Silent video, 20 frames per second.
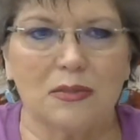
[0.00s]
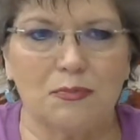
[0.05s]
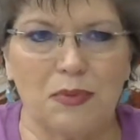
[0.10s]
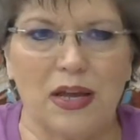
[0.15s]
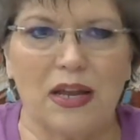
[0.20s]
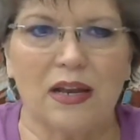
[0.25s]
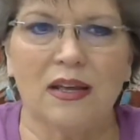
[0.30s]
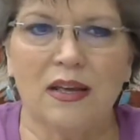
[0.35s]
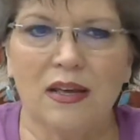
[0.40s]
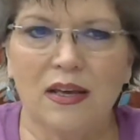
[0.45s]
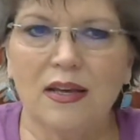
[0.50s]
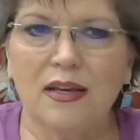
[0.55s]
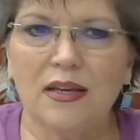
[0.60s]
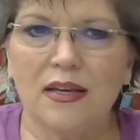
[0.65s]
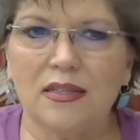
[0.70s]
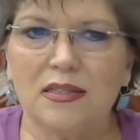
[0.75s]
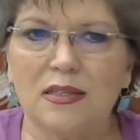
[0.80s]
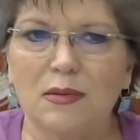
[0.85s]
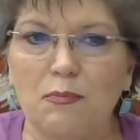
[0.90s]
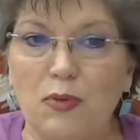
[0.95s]
But
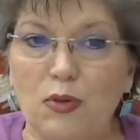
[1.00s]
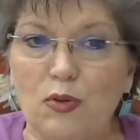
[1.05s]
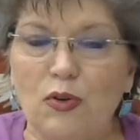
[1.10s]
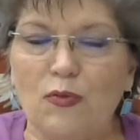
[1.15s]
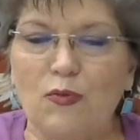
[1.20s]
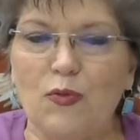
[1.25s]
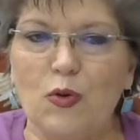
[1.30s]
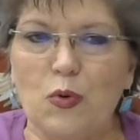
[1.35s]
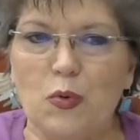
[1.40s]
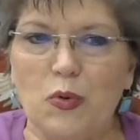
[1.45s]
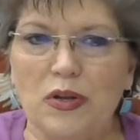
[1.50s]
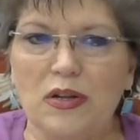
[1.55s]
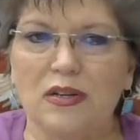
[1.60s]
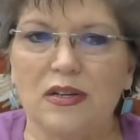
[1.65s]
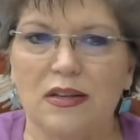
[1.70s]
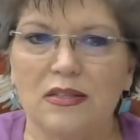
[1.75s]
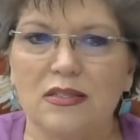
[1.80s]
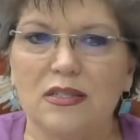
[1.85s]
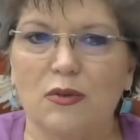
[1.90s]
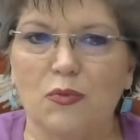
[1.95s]
it's a beautiful quilt.
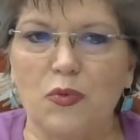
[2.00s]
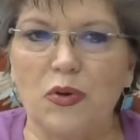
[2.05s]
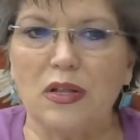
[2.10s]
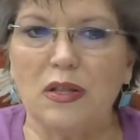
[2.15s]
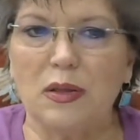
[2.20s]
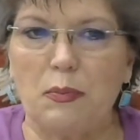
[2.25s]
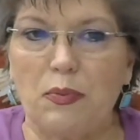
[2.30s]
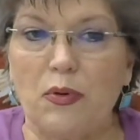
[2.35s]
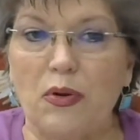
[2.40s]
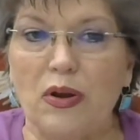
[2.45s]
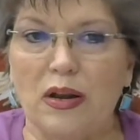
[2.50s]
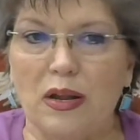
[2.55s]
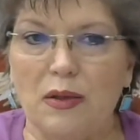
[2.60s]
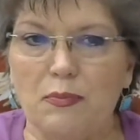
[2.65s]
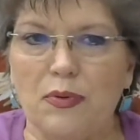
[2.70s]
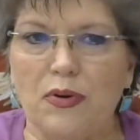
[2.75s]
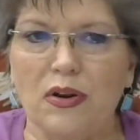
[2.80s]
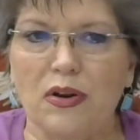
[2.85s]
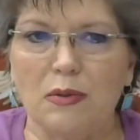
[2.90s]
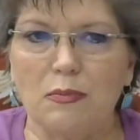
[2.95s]
That's a really
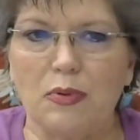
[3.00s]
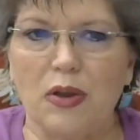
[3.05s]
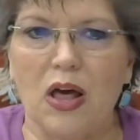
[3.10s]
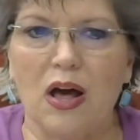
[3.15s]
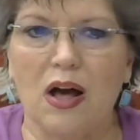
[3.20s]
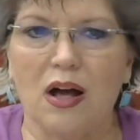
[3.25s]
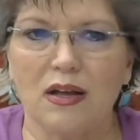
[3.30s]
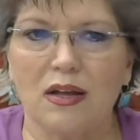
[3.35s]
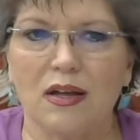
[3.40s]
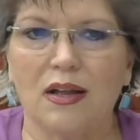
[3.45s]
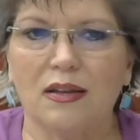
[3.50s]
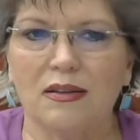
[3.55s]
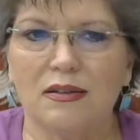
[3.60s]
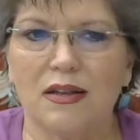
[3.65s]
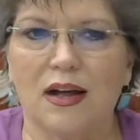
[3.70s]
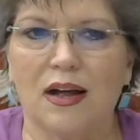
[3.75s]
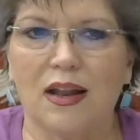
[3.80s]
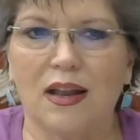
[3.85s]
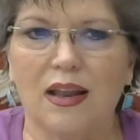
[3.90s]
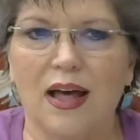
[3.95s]
pretty block.
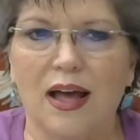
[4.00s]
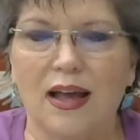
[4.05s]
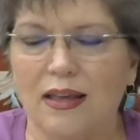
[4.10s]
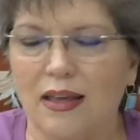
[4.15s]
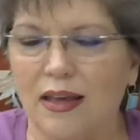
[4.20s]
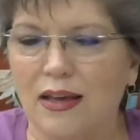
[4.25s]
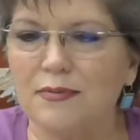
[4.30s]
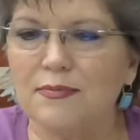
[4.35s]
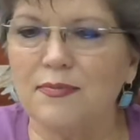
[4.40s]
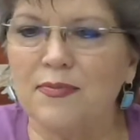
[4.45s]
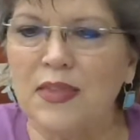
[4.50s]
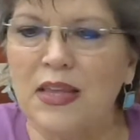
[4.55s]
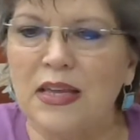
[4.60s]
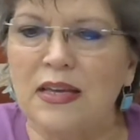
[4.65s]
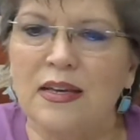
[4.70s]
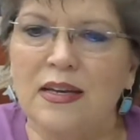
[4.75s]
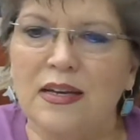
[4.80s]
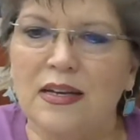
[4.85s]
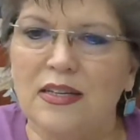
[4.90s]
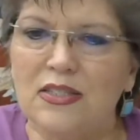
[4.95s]
I like it.
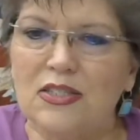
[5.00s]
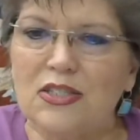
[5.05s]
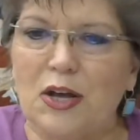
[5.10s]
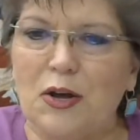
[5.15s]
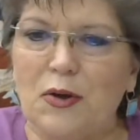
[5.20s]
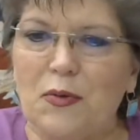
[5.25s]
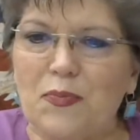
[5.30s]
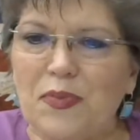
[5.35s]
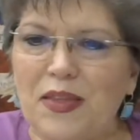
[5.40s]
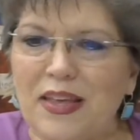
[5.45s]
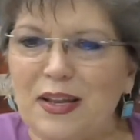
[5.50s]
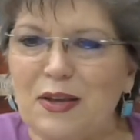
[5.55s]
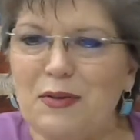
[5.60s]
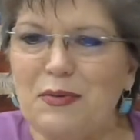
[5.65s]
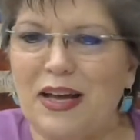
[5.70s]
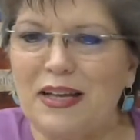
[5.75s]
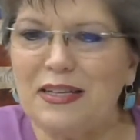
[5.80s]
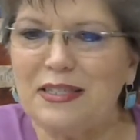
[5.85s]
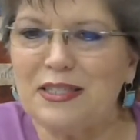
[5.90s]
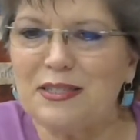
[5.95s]
So
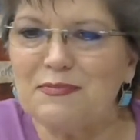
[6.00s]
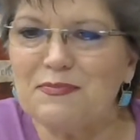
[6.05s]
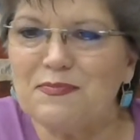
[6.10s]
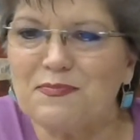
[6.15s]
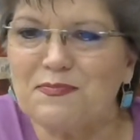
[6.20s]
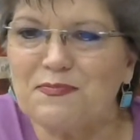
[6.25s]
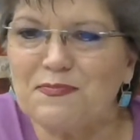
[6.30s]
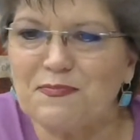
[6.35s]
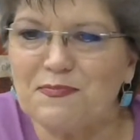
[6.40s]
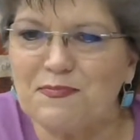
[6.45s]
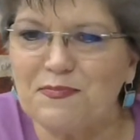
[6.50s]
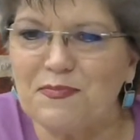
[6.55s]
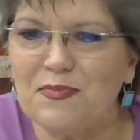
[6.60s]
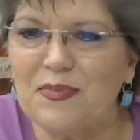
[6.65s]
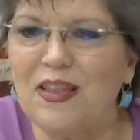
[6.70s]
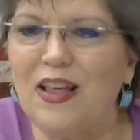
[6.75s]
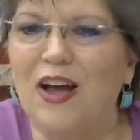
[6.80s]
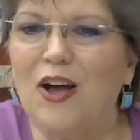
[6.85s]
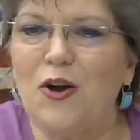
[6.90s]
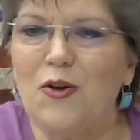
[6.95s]
anyways,
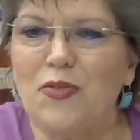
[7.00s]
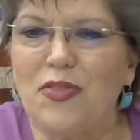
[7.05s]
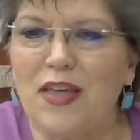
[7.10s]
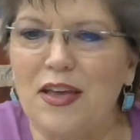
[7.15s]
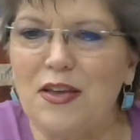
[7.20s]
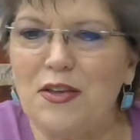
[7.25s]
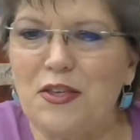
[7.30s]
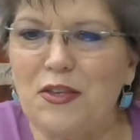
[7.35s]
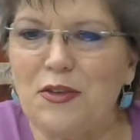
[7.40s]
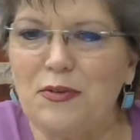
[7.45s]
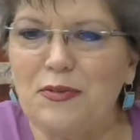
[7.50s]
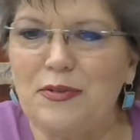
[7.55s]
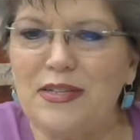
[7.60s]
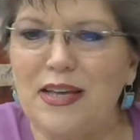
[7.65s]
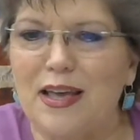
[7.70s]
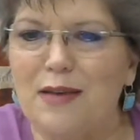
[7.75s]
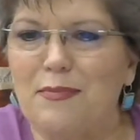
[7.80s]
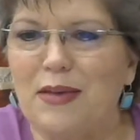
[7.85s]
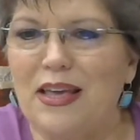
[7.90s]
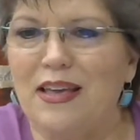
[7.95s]
oh, thank you,
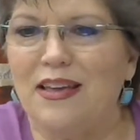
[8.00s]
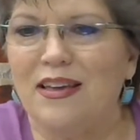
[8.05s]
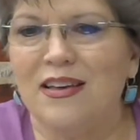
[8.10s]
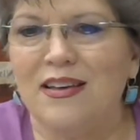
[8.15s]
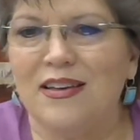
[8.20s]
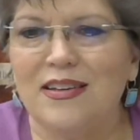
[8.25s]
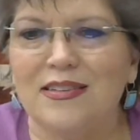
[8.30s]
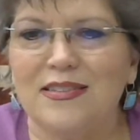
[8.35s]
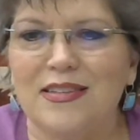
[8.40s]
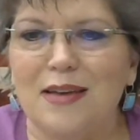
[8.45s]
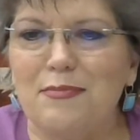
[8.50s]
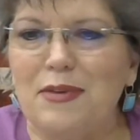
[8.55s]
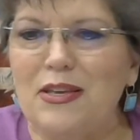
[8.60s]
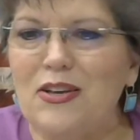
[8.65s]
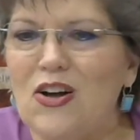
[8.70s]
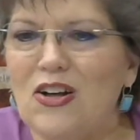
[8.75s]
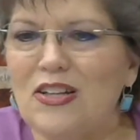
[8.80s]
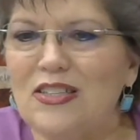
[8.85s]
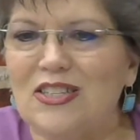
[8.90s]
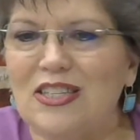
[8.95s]
Debbie. Debbie
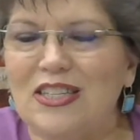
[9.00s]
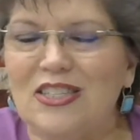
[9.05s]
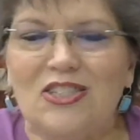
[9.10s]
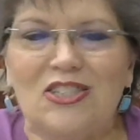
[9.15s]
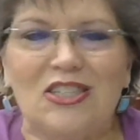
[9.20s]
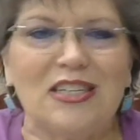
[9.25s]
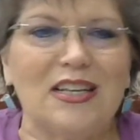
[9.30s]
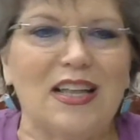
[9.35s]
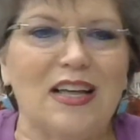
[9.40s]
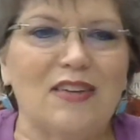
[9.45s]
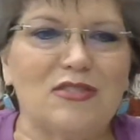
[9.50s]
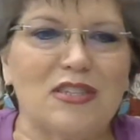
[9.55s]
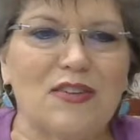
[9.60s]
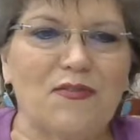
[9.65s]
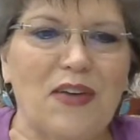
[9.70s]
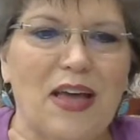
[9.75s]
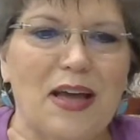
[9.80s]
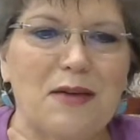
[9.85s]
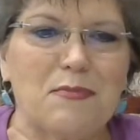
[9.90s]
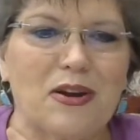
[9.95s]
Odd says she loves the
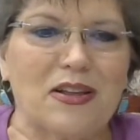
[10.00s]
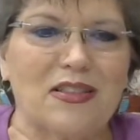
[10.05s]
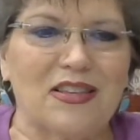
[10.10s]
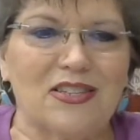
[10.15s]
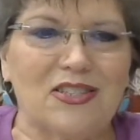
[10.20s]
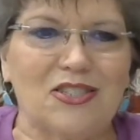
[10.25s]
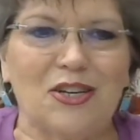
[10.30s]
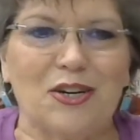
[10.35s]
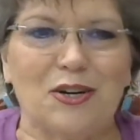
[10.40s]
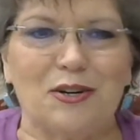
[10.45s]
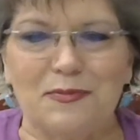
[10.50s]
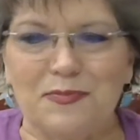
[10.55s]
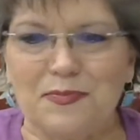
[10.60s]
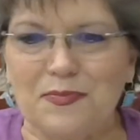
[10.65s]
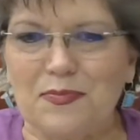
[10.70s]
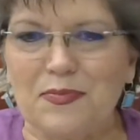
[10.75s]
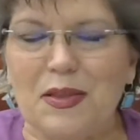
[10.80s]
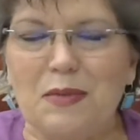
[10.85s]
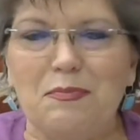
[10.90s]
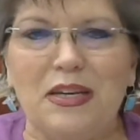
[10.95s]
fabric this year.
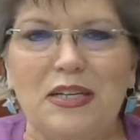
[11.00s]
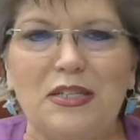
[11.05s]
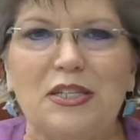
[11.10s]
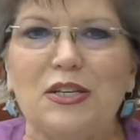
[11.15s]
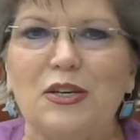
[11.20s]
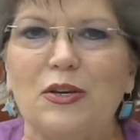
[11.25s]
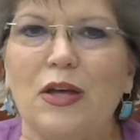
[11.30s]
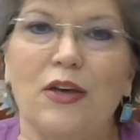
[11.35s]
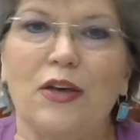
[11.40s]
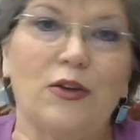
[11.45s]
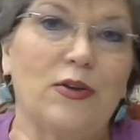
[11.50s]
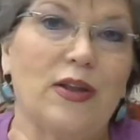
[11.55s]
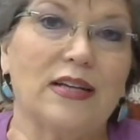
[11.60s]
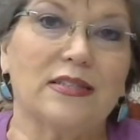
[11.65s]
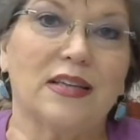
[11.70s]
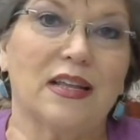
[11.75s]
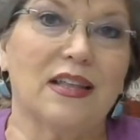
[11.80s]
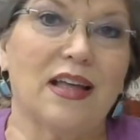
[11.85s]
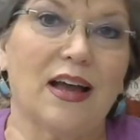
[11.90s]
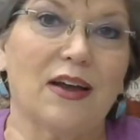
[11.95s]
Me too. Who
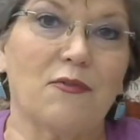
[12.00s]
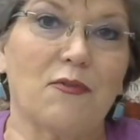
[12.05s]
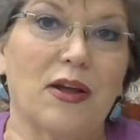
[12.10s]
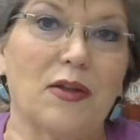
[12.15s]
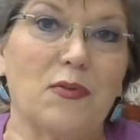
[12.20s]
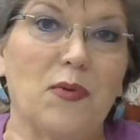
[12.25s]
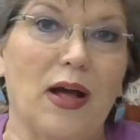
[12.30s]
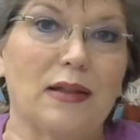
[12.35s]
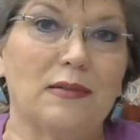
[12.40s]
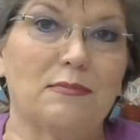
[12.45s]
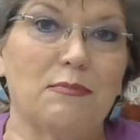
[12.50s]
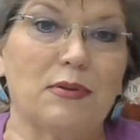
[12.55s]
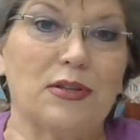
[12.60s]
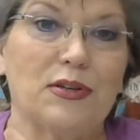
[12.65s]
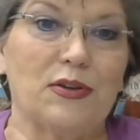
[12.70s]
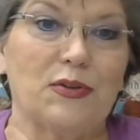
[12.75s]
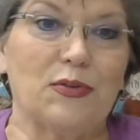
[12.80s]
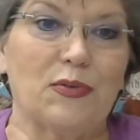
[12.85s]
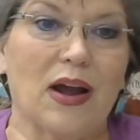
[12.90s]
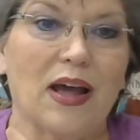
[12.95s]
doesn't like red, white, and
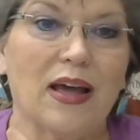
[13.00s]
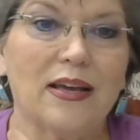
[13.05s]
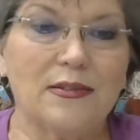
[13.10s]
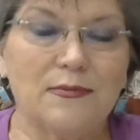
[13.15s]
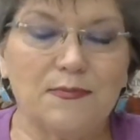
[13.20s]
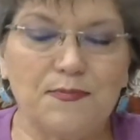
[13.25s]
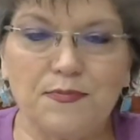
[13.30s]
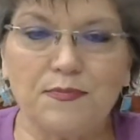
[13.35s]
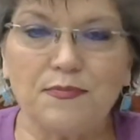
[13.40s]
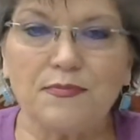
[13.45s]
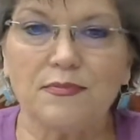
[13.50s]
blue, right?